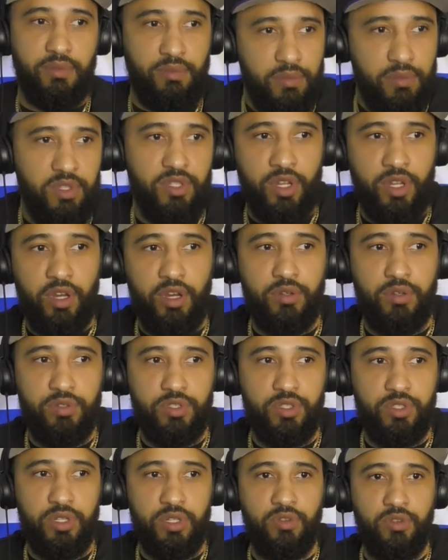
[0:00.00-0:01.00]
you know,
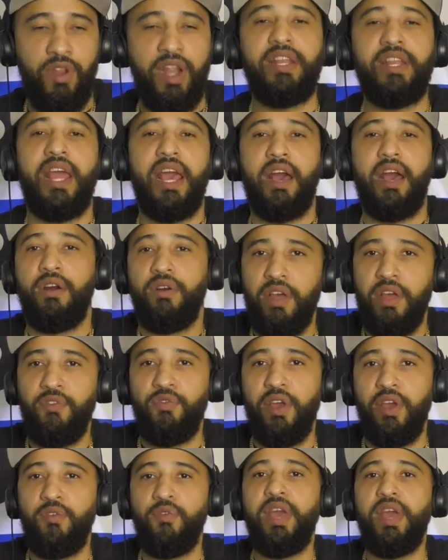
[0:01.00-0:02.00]
right now, if,
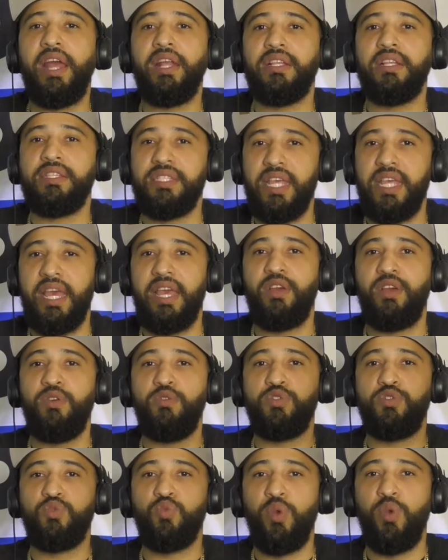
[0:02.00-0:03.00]
if we had to say
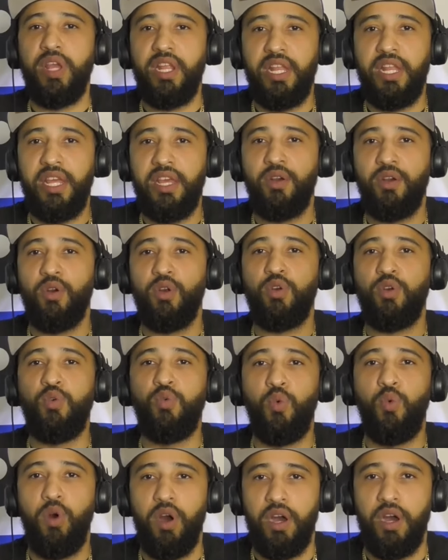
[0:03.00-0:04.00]
who's winning or who
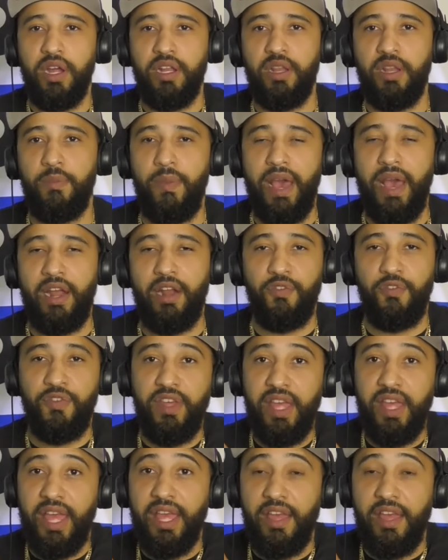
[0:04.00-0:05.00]
won the battle, if
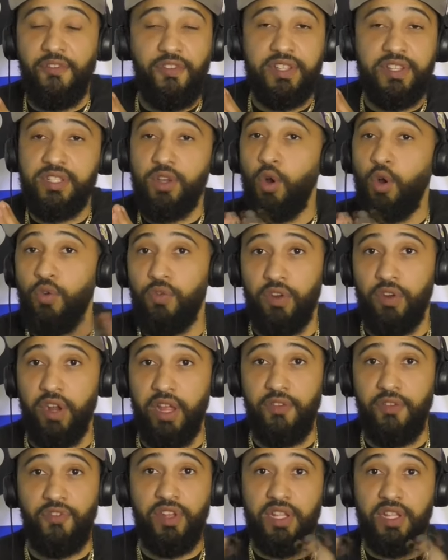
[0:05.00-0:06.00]
it, if it's over,
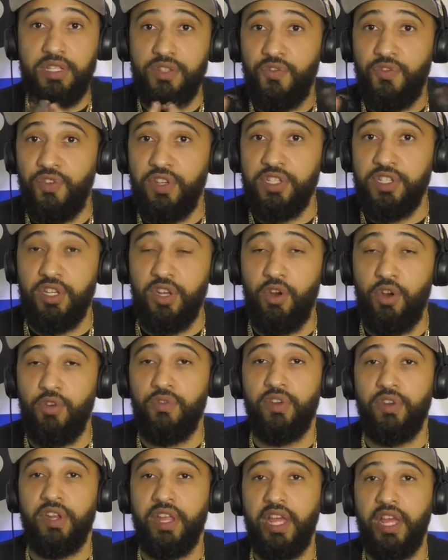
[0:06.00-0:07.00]
if it is officially
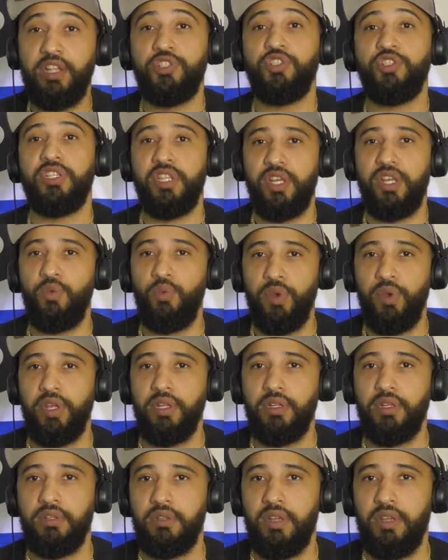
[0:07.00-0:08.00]
over, Kendrick did win.
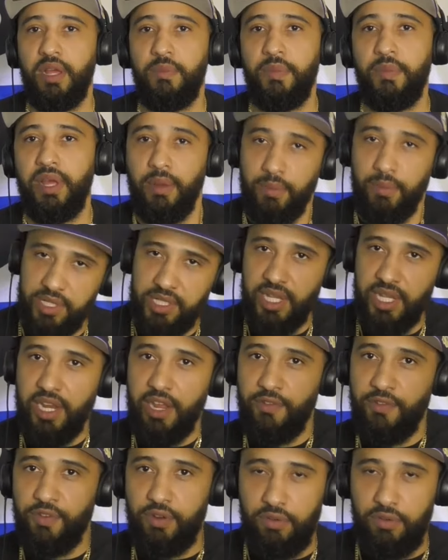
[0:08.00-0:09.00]
You know I mean, I'm gonna say
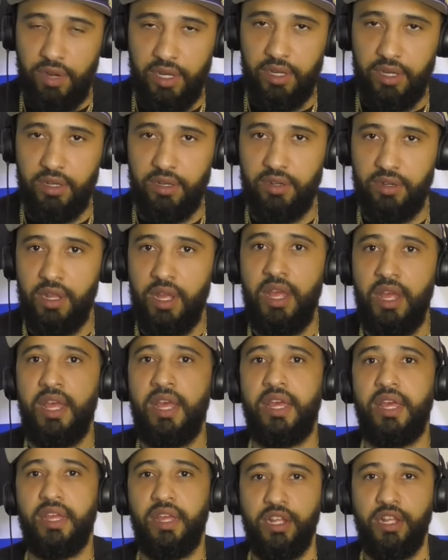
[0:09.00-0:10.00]
that for the record.
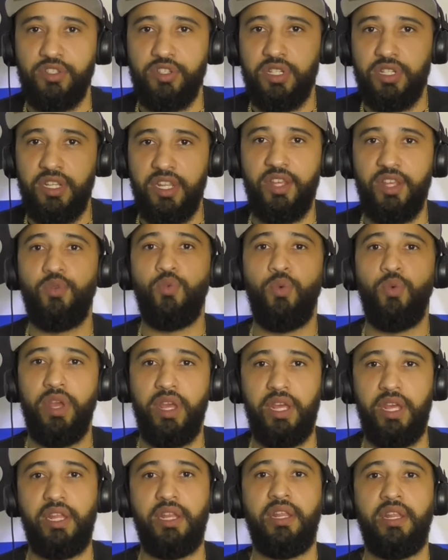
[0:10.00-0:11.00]
Kendrick did
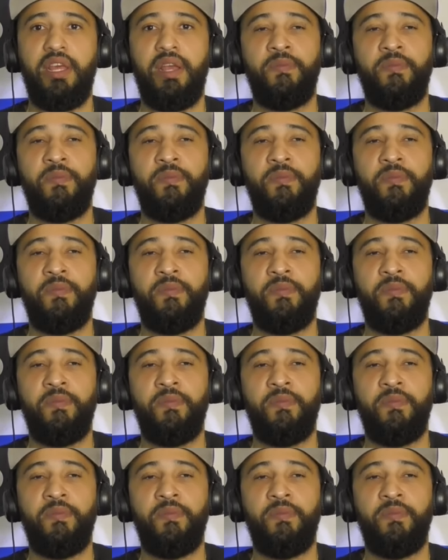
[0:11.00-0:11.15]
win.